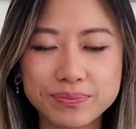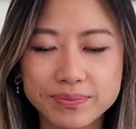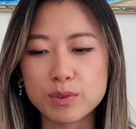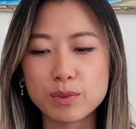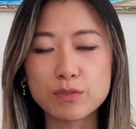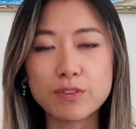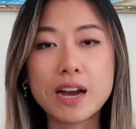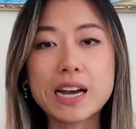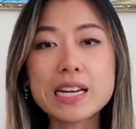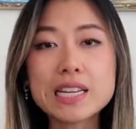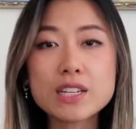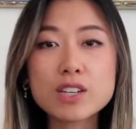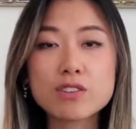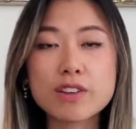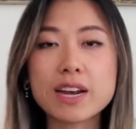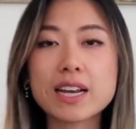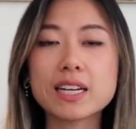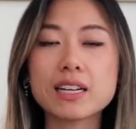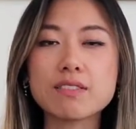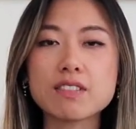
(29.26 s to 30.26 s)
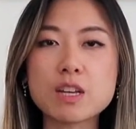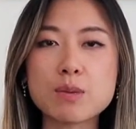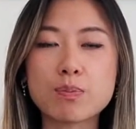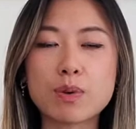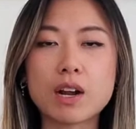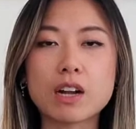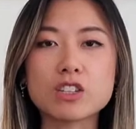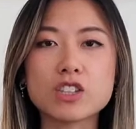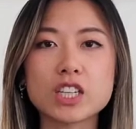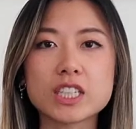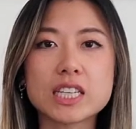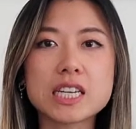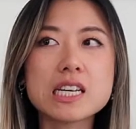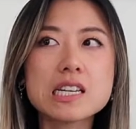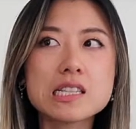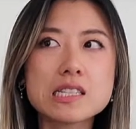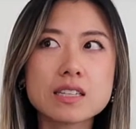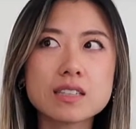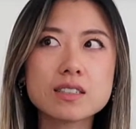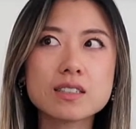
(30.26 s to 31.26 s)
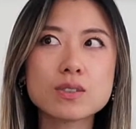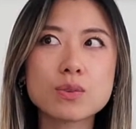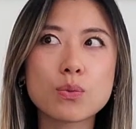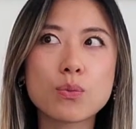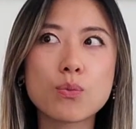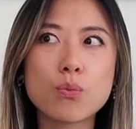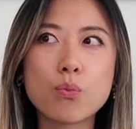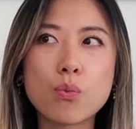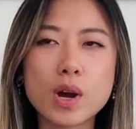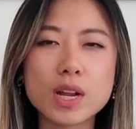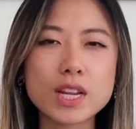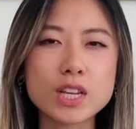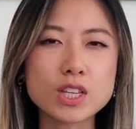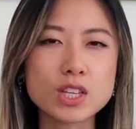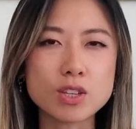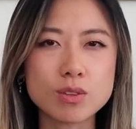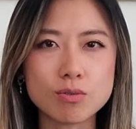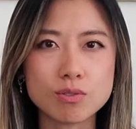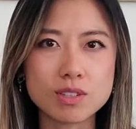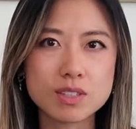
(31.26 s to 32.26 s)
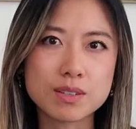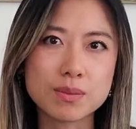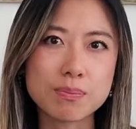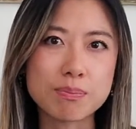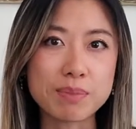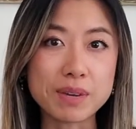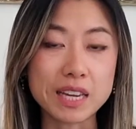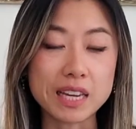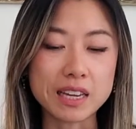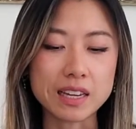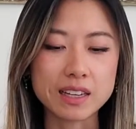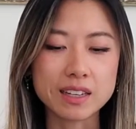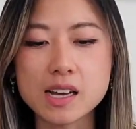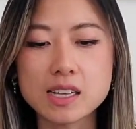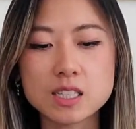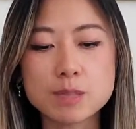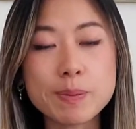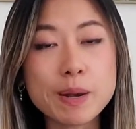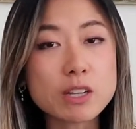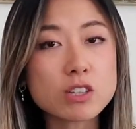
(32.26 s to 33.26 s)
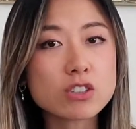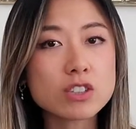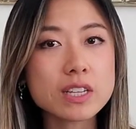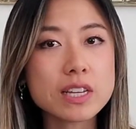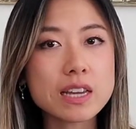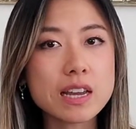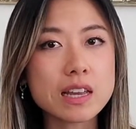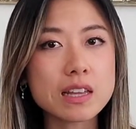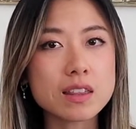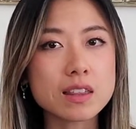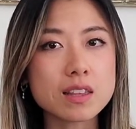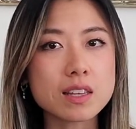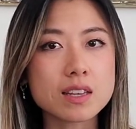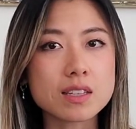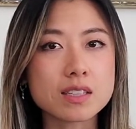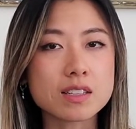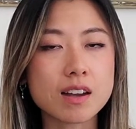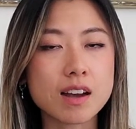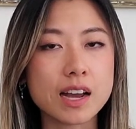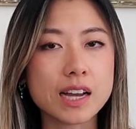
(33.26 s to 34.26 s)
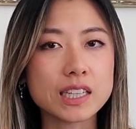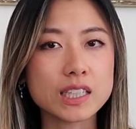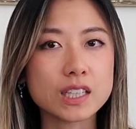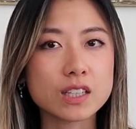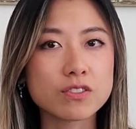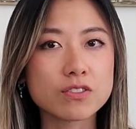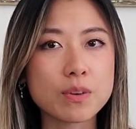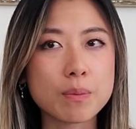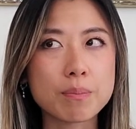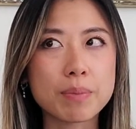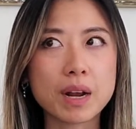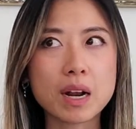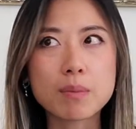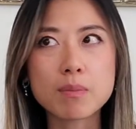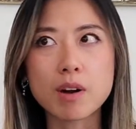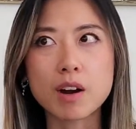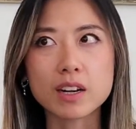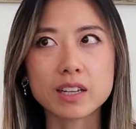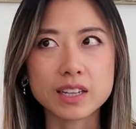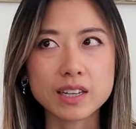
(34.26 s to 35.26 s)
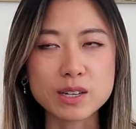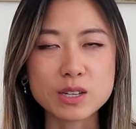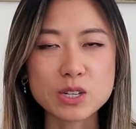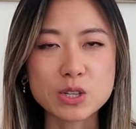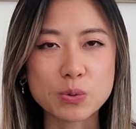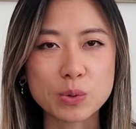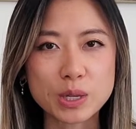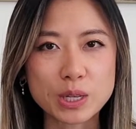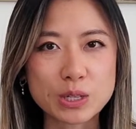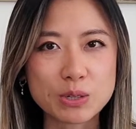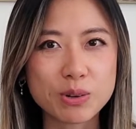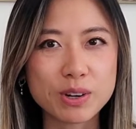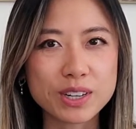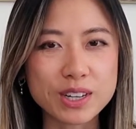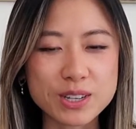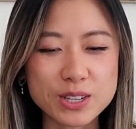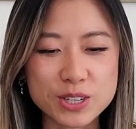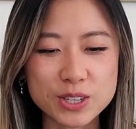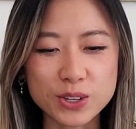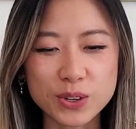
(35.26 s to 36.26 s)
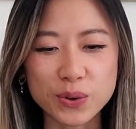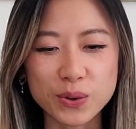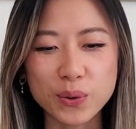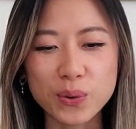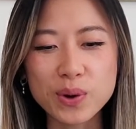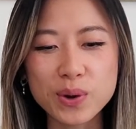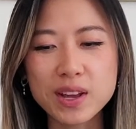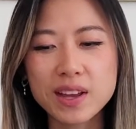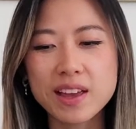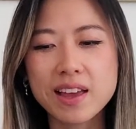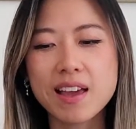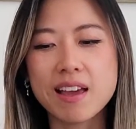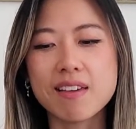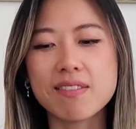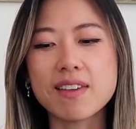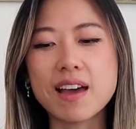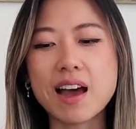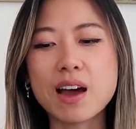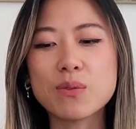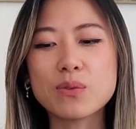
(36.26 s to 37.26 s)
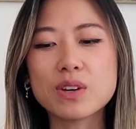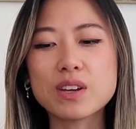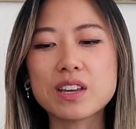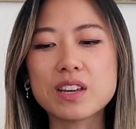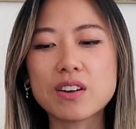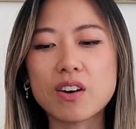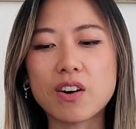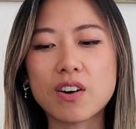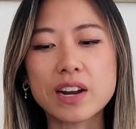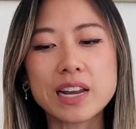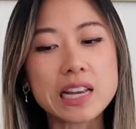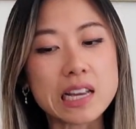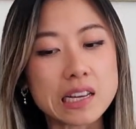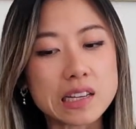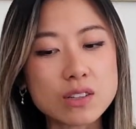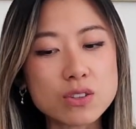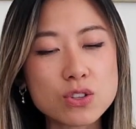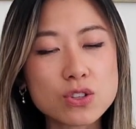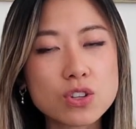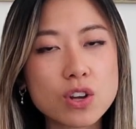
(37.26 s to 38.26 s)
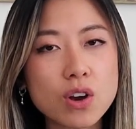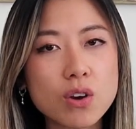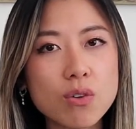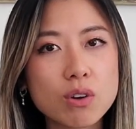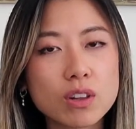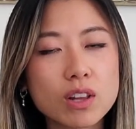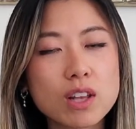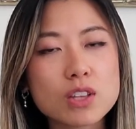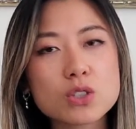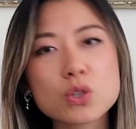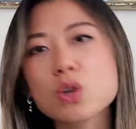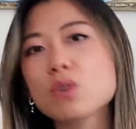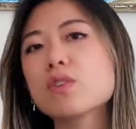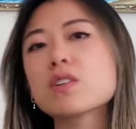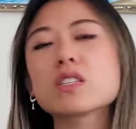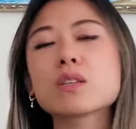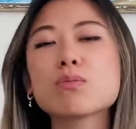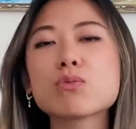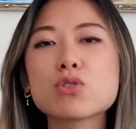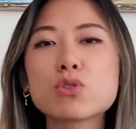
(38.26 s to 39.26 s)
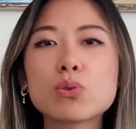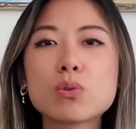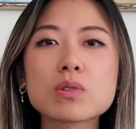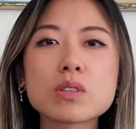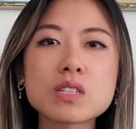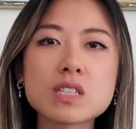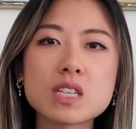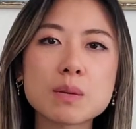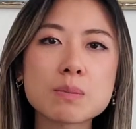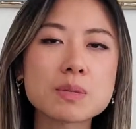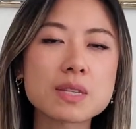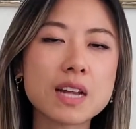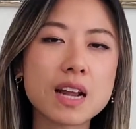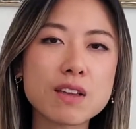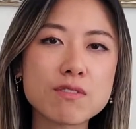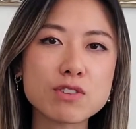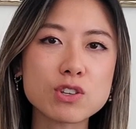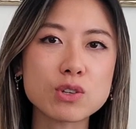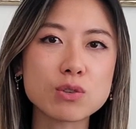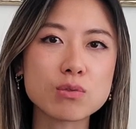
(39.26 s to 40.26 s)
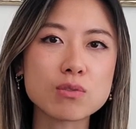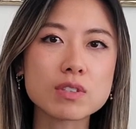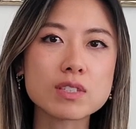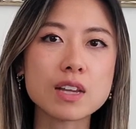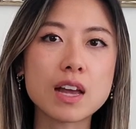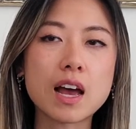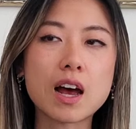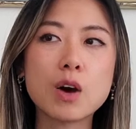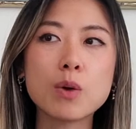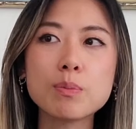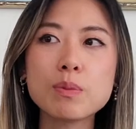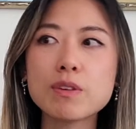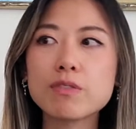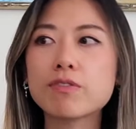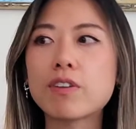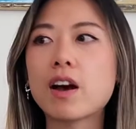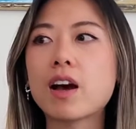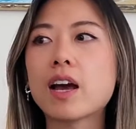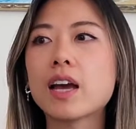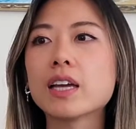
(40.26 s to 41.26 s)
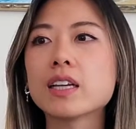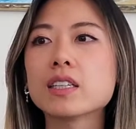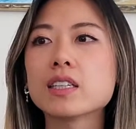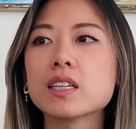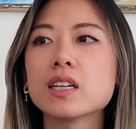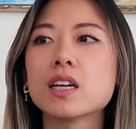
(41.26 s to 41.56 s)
Finding a great NFT project isn't what it used to be, especially in this kind of bear market in 2022 that we are in. So let's go over some tools and tips that I've used to help me find